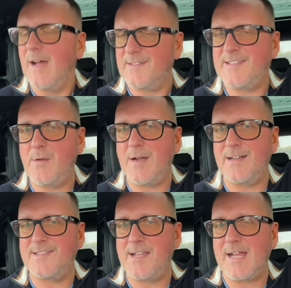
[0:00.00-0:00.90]
I'll see you
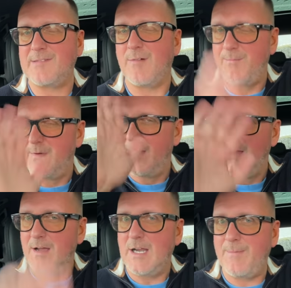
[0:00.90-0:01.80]
guys in the next one.
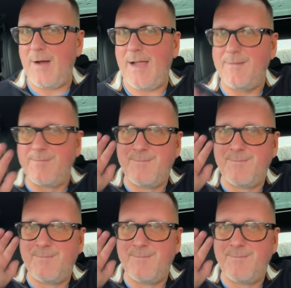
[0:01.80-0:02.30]
Goodbye.